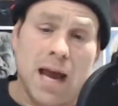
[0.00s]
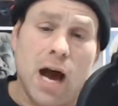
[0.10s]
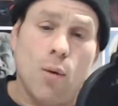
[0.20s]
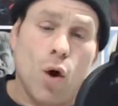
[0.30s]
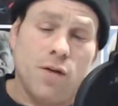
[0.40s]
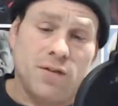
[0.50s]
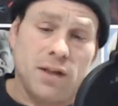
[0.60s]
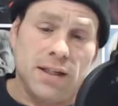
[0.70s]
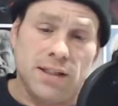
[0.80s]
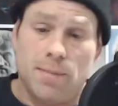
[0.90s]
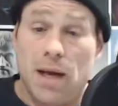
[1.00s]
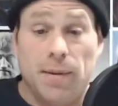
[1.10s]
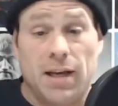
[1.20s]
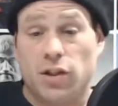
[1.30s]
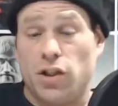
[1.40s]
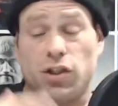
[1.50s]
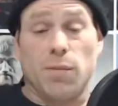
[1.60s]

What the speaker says: How often is it's just